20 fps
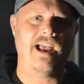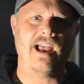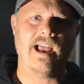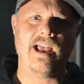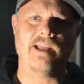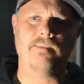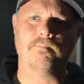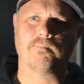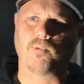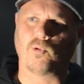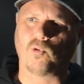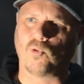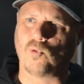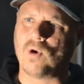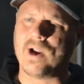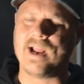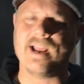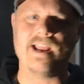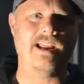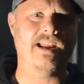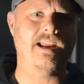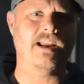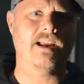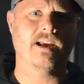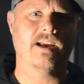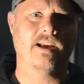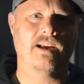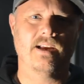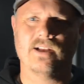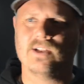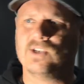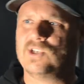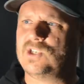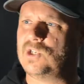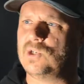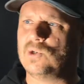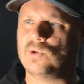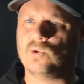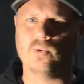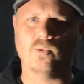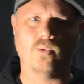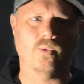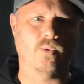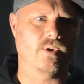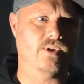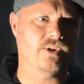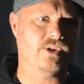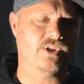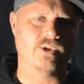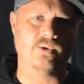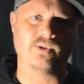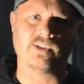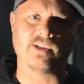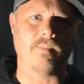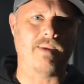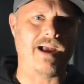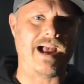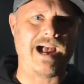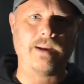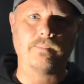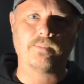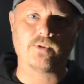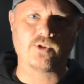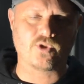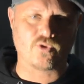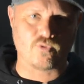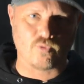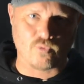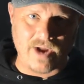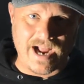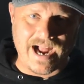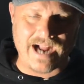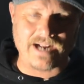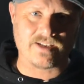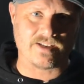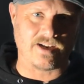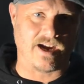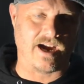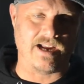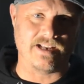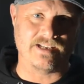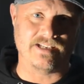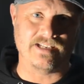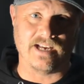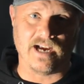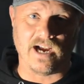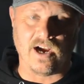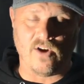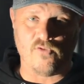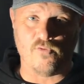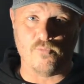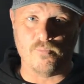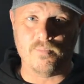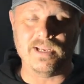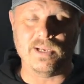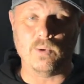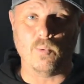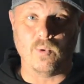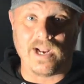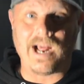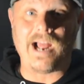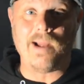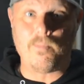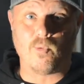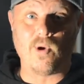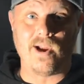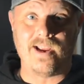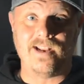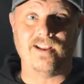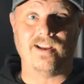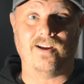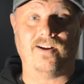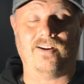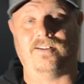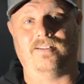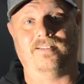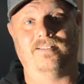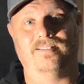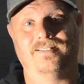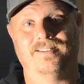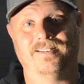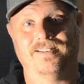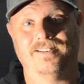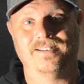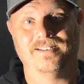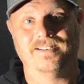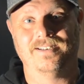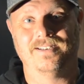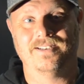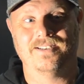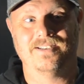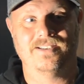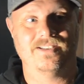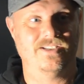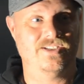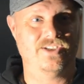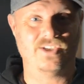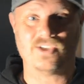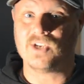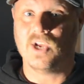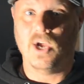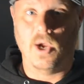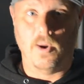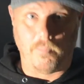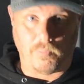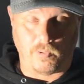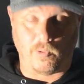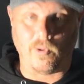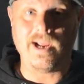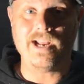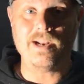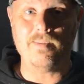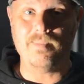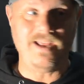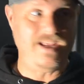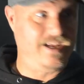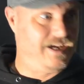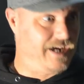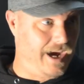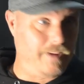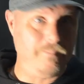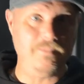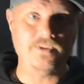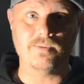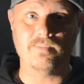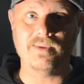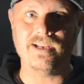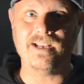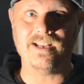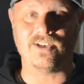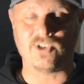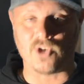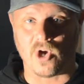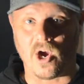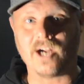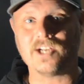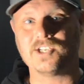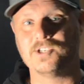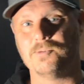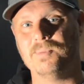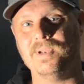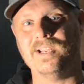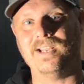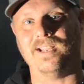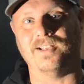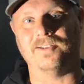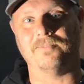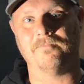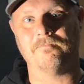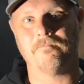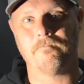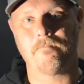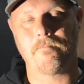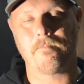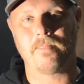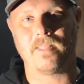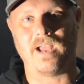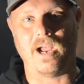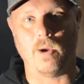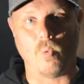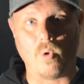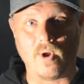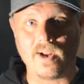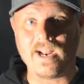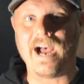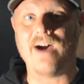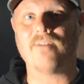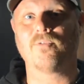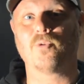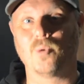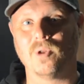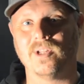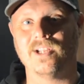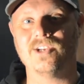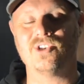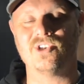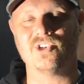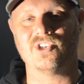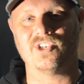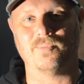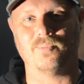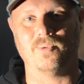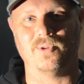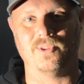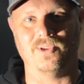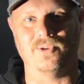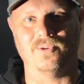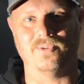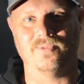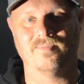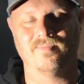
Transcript: and pray to, to some abstract idea of me when I'm right here. She says, just pray to me, come to me, talk to me. I want to have a relationship with you.